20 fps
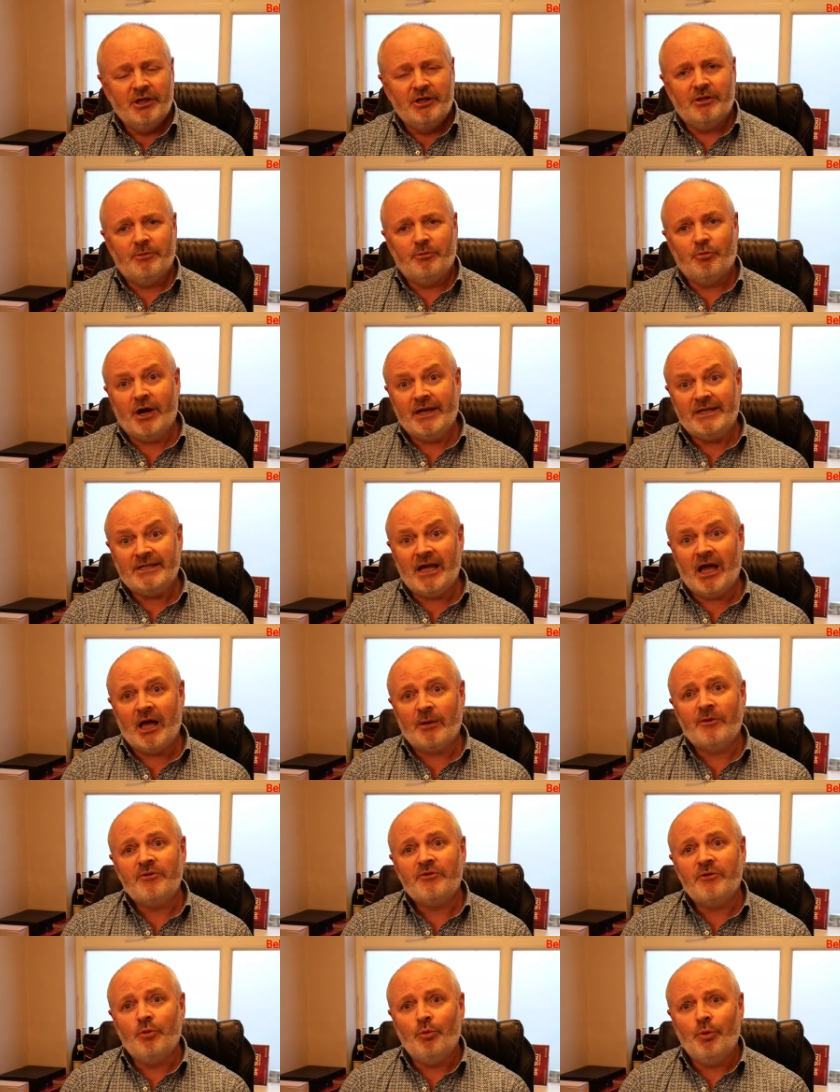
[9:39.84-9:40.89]
the right time
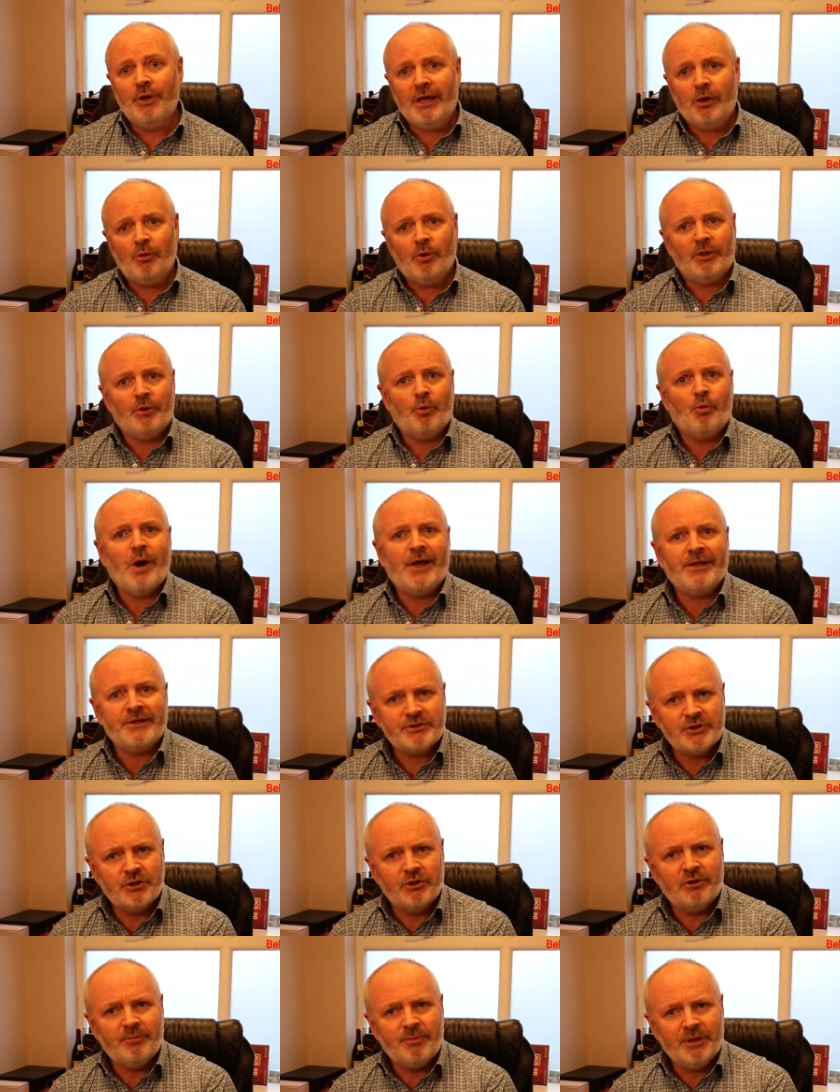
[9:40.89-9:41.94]
of the week when the weather's
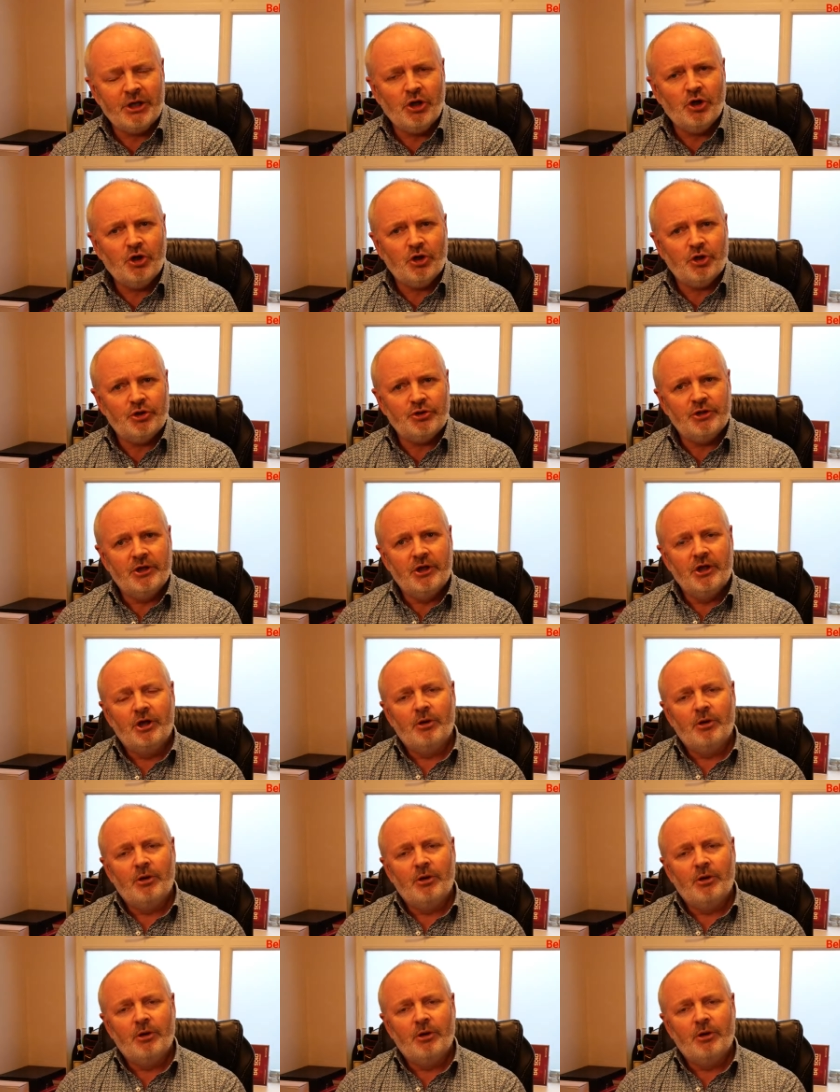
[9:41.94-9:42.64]
going to be good,